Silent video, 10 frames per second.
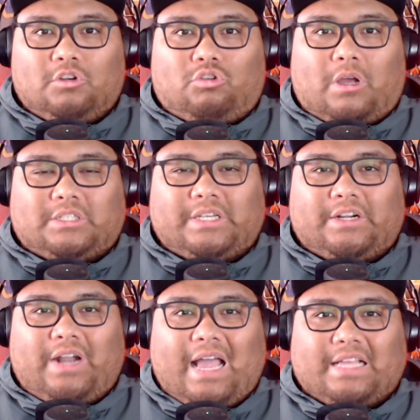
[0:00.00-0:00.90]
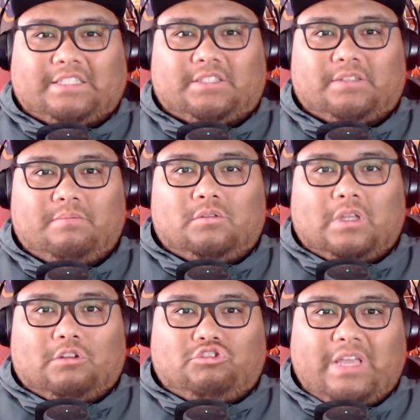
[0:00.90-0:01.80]
Crosshair asks
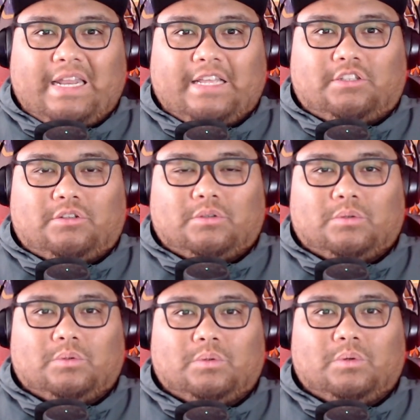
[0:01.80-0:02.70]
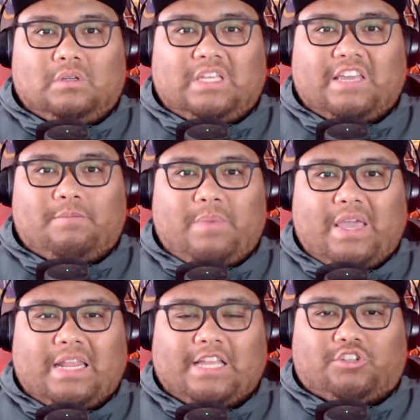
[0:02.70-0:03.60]
the lieutenant to give
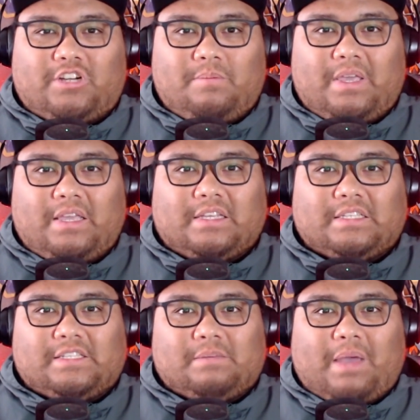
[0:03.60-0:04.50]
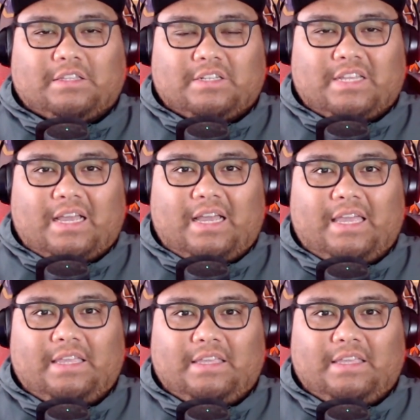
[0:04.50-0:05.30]
Mayday treatment because he's about to die.